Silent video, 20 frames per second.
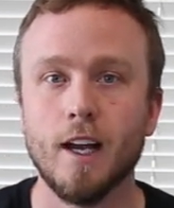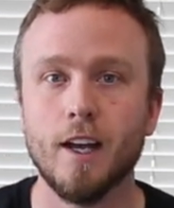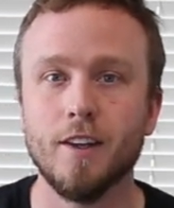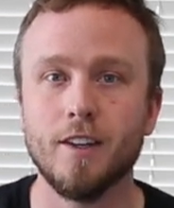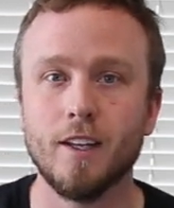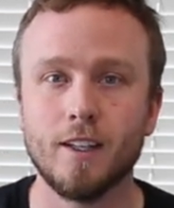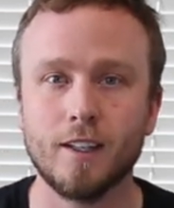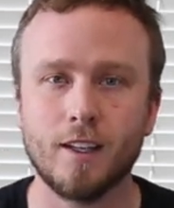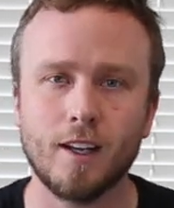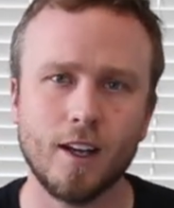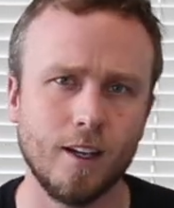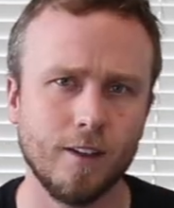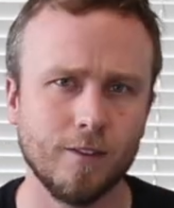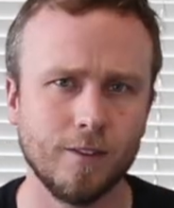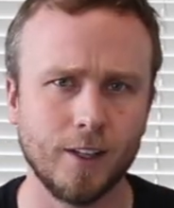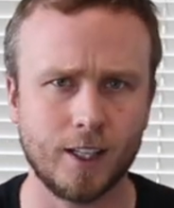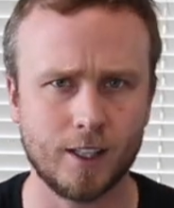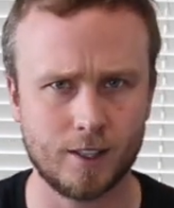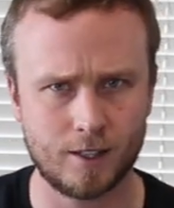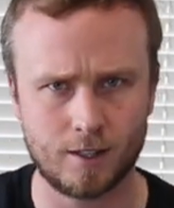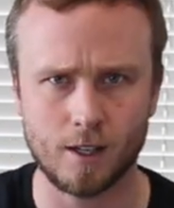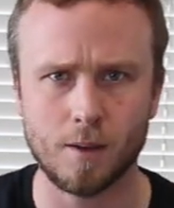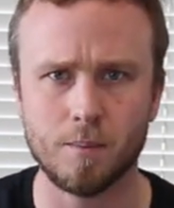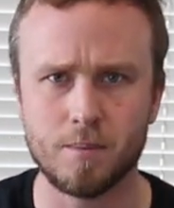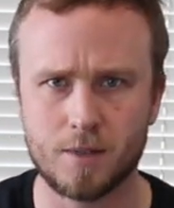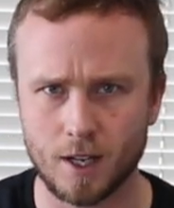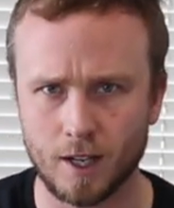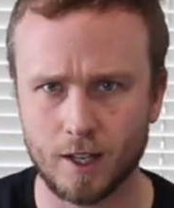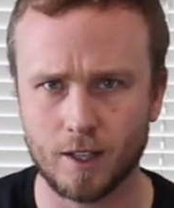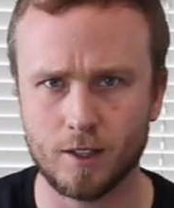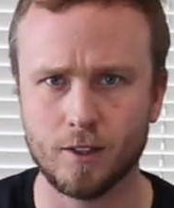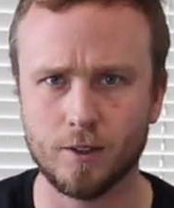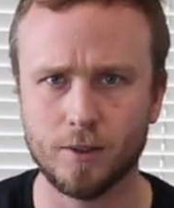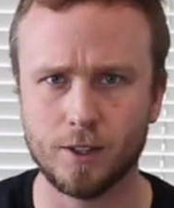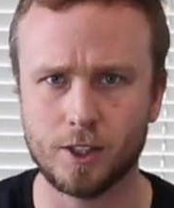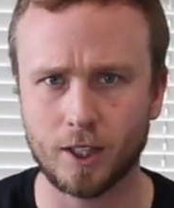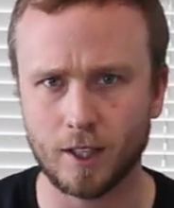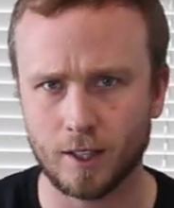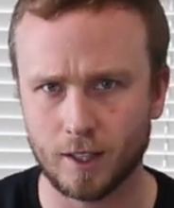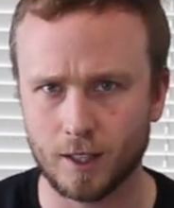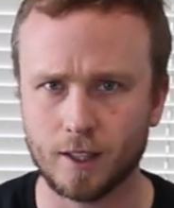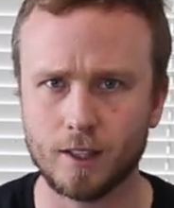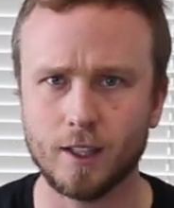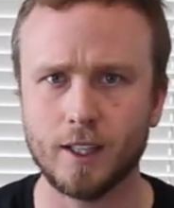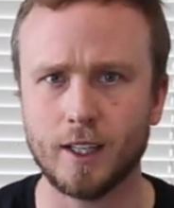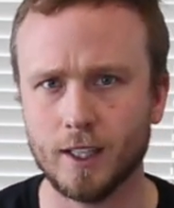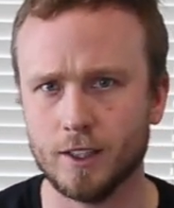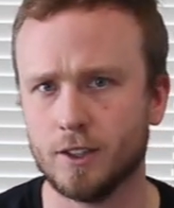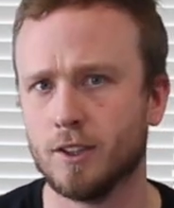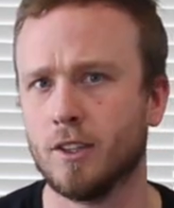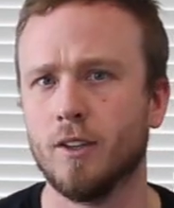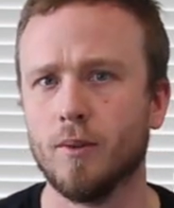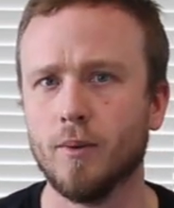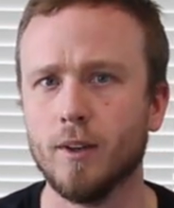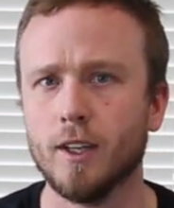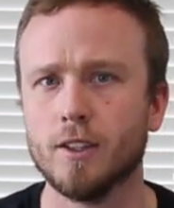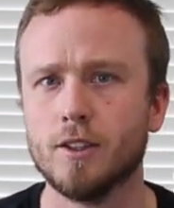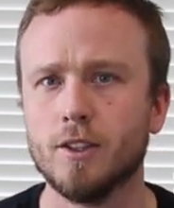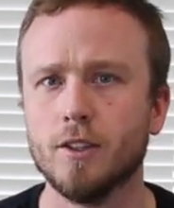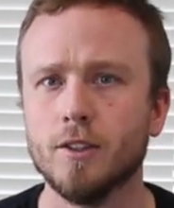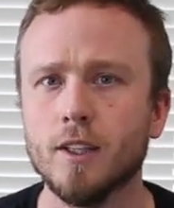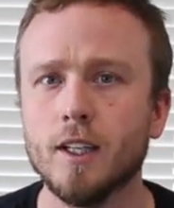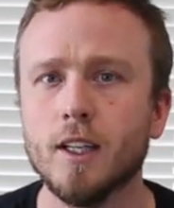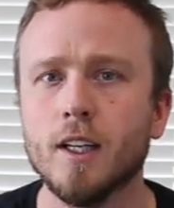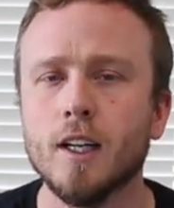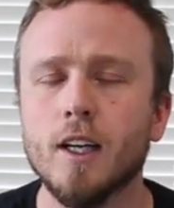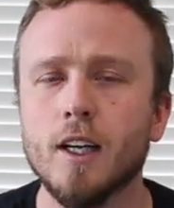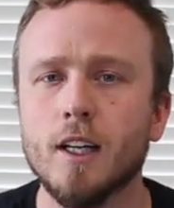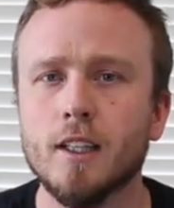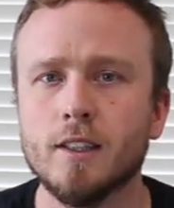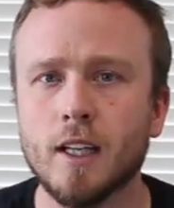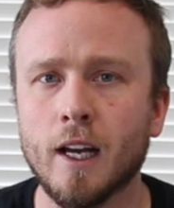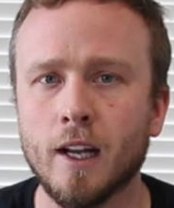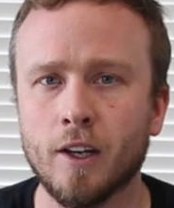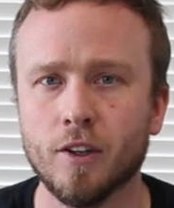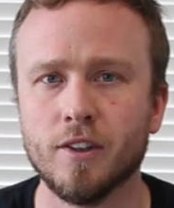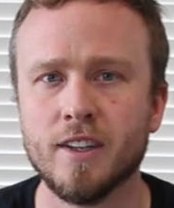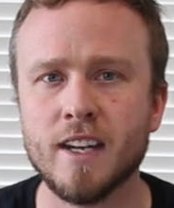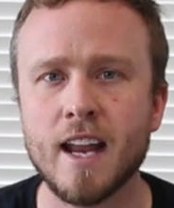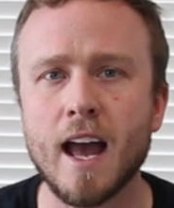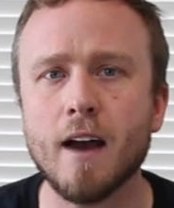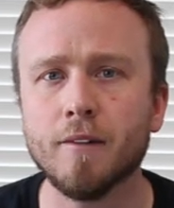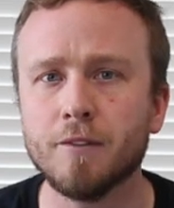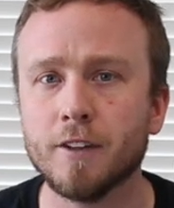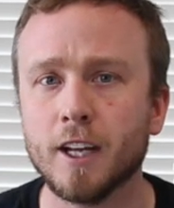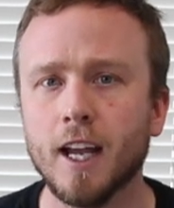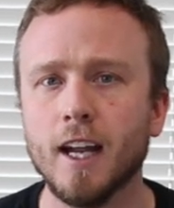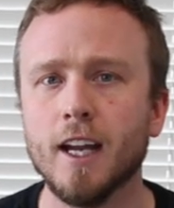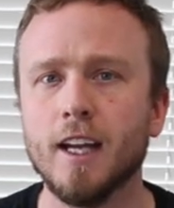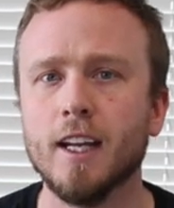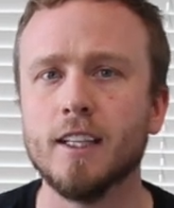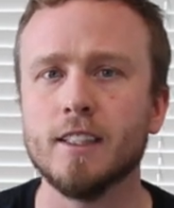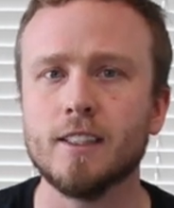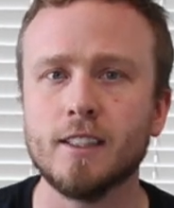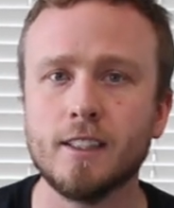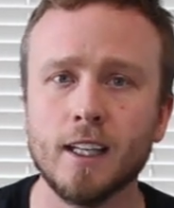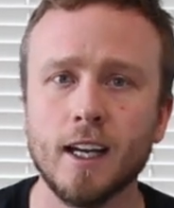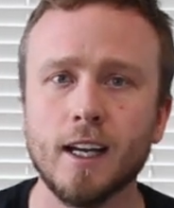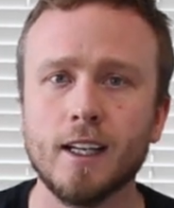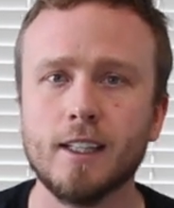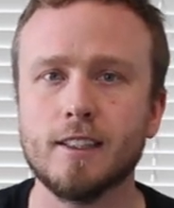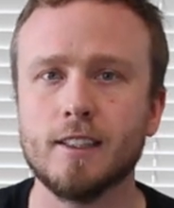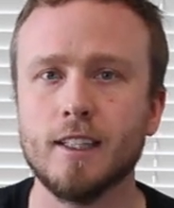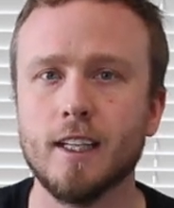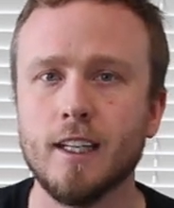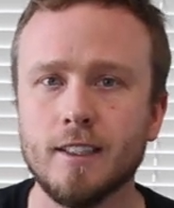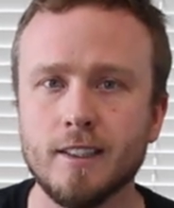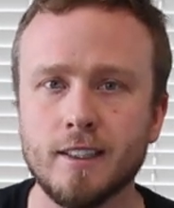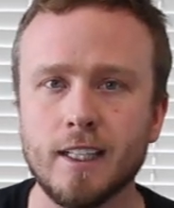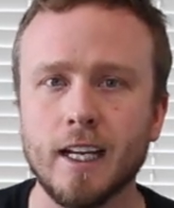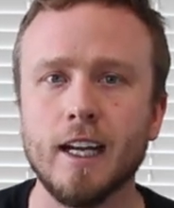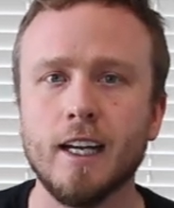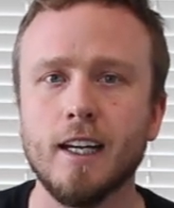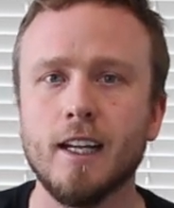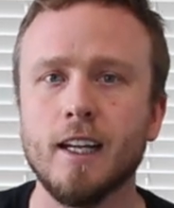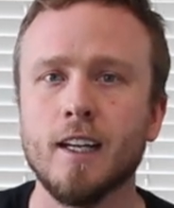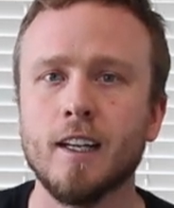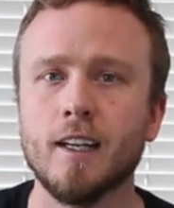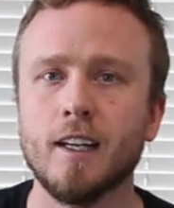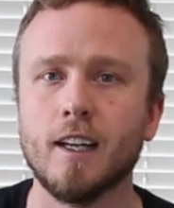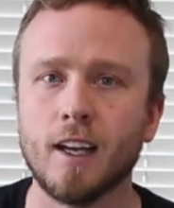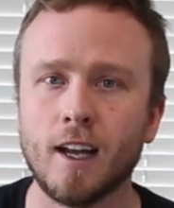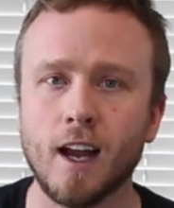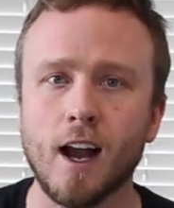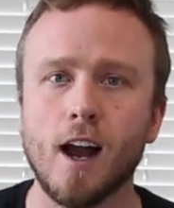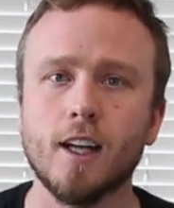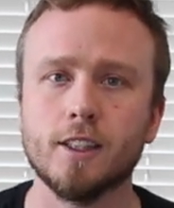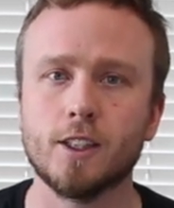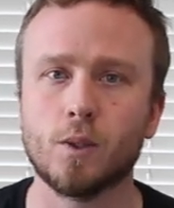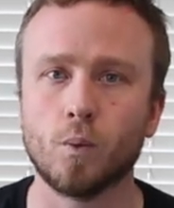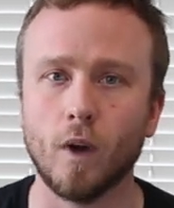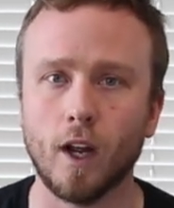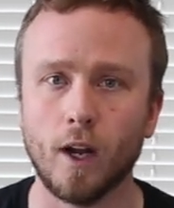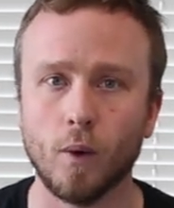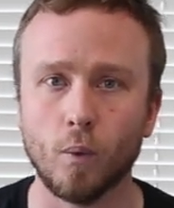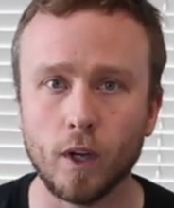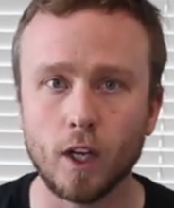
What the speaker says: and then kind of like a subtitle, which I think like has a good ring to it, titled Navigating Sex and Dating God's Way.